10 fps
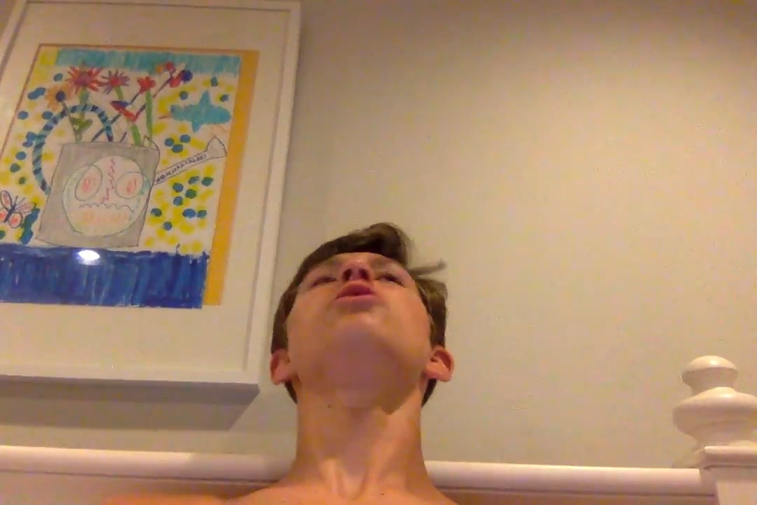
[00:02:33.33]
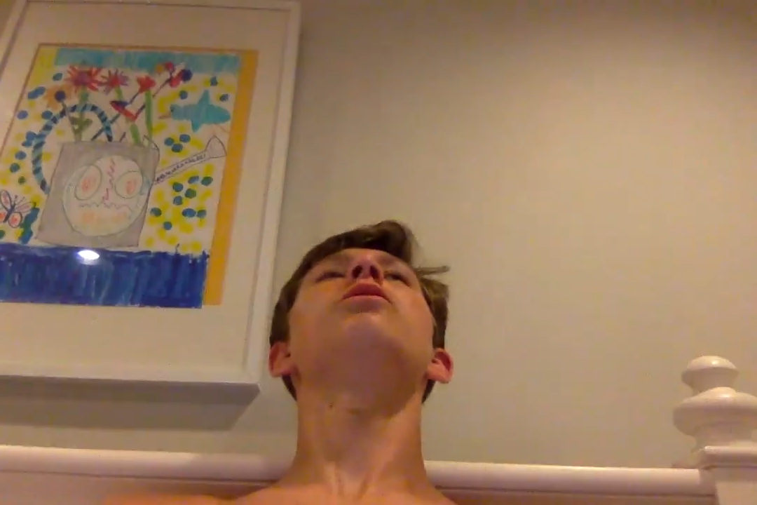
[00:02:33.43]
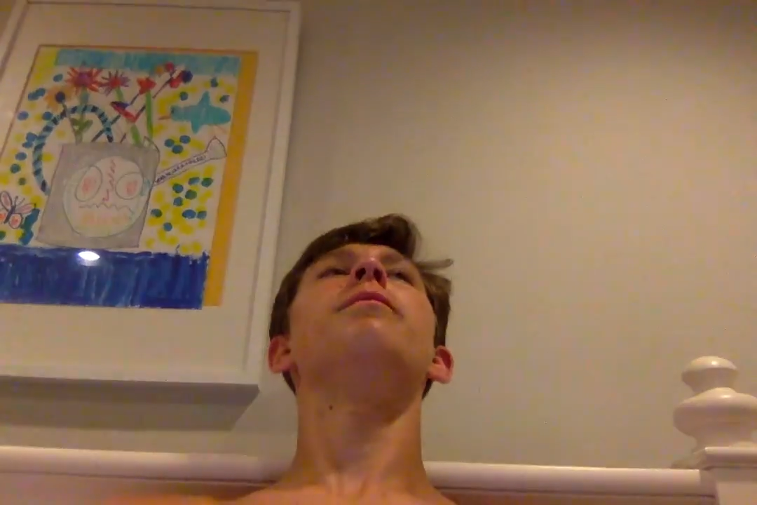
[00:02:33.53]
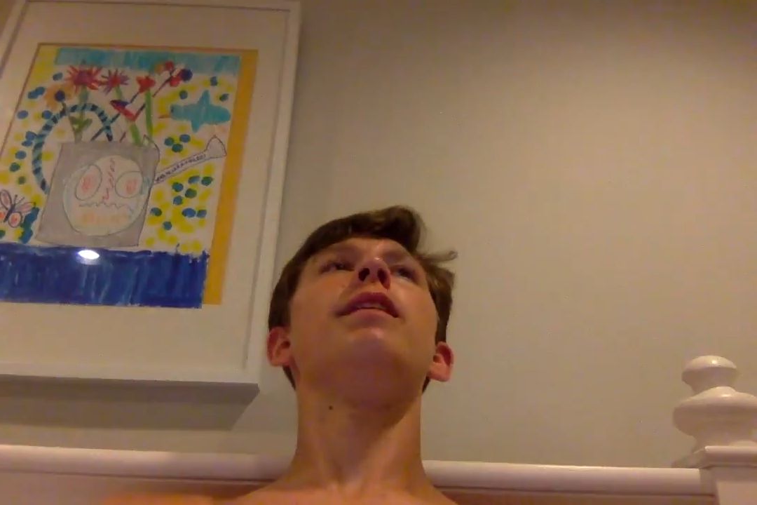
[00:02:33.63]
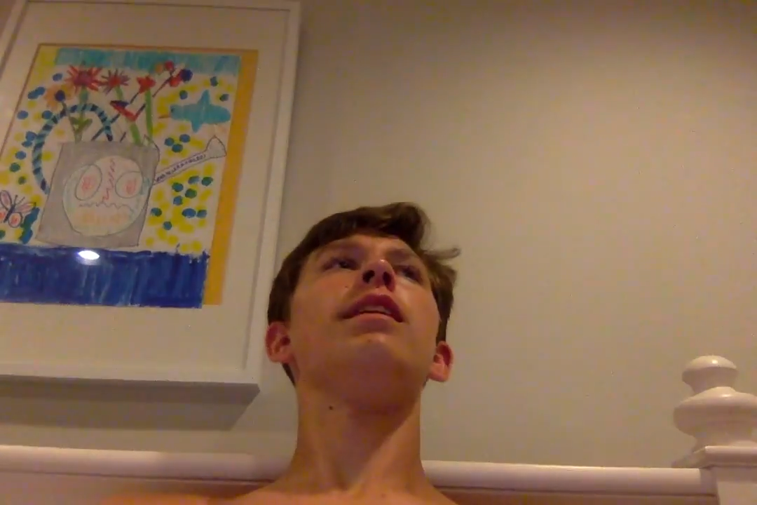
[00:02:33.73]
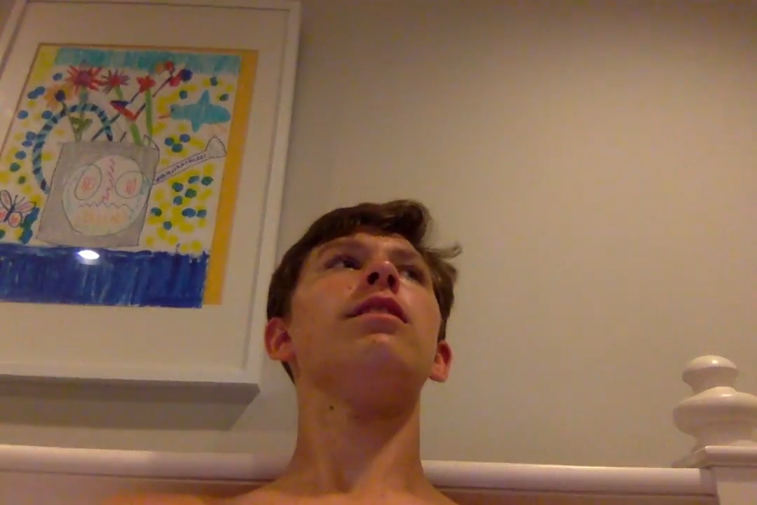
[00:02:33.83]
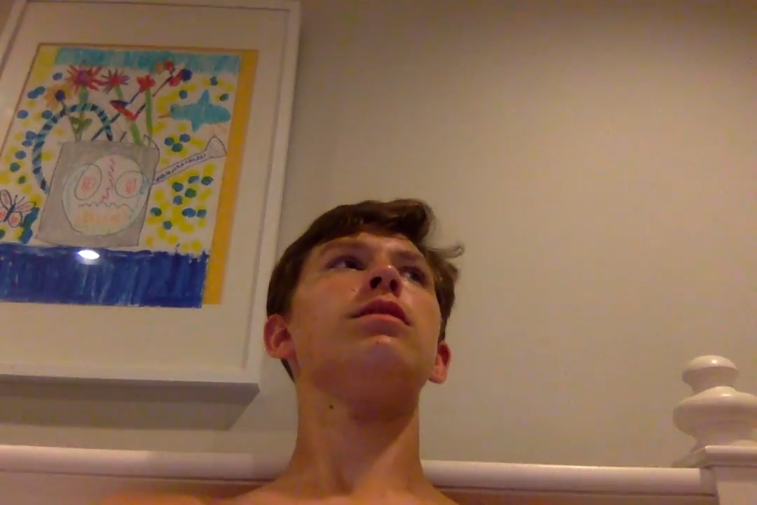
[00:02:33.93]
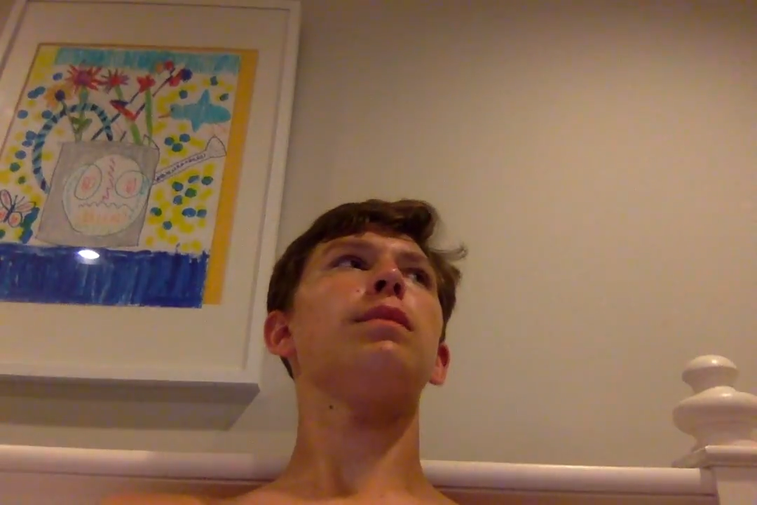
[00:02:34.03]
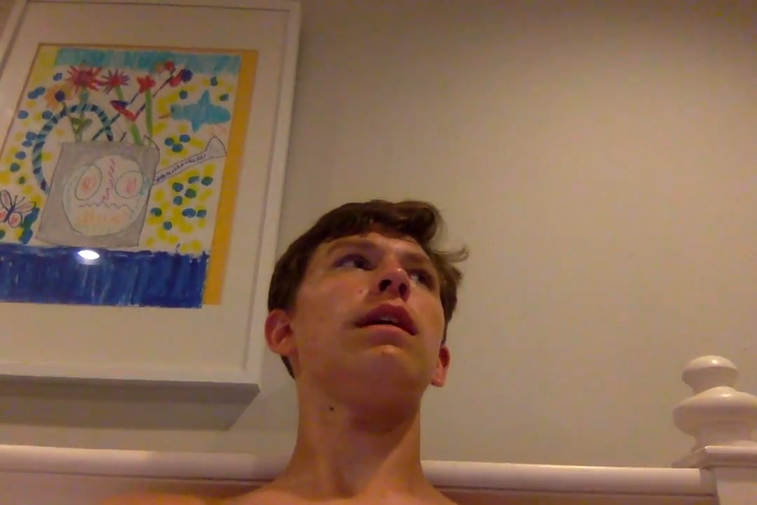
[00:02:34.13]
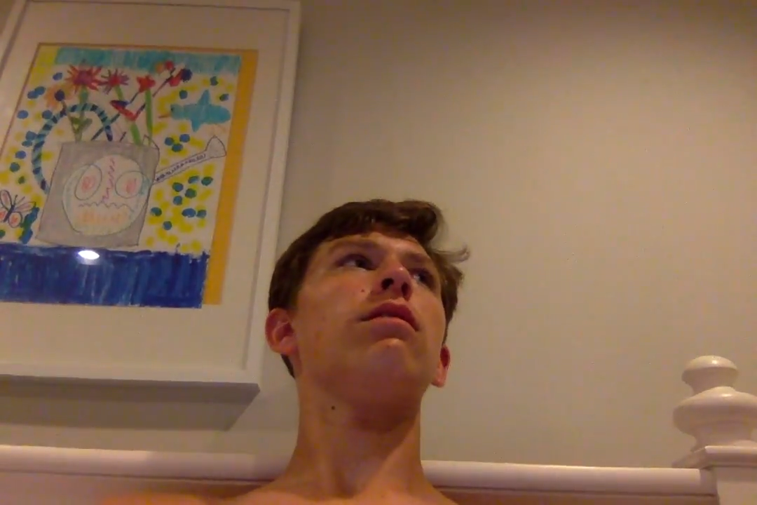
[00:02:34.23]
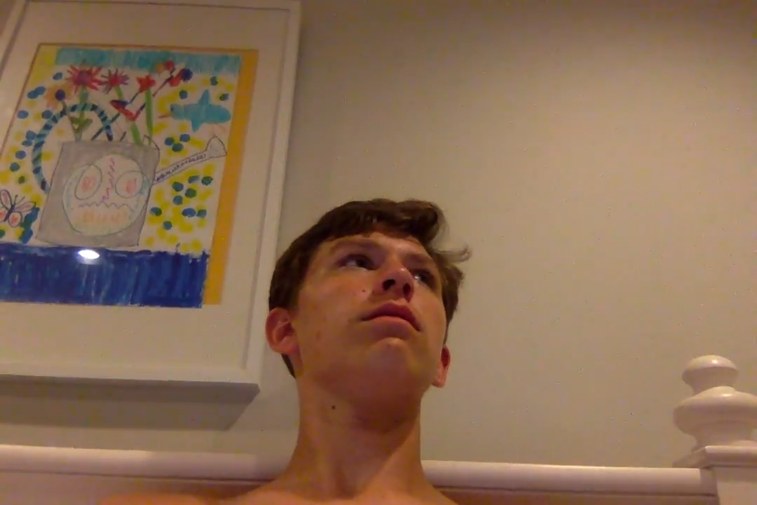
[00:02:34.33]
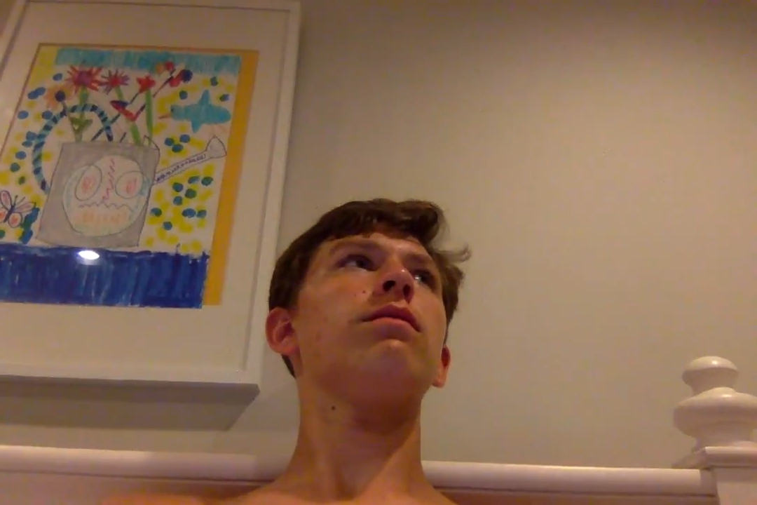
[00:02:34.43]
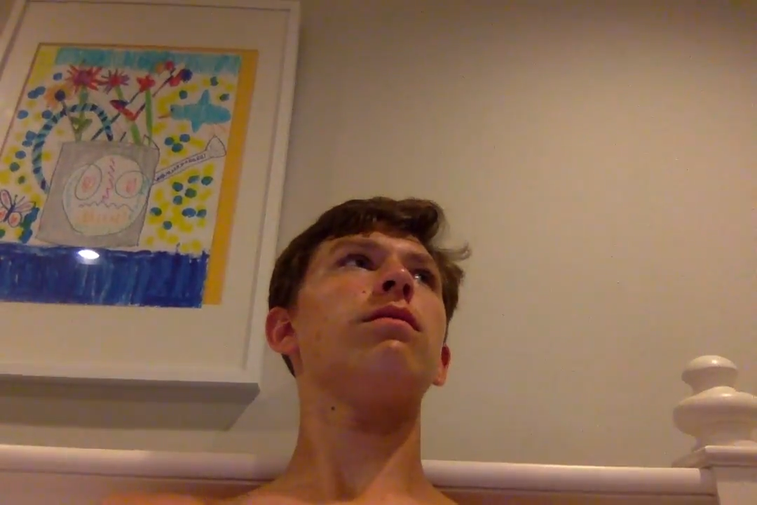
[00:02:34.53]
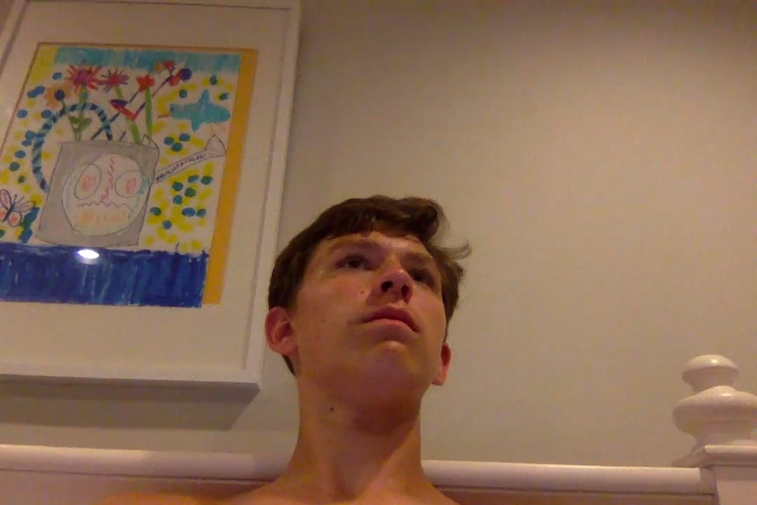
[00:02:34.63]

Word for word: YouTube videos about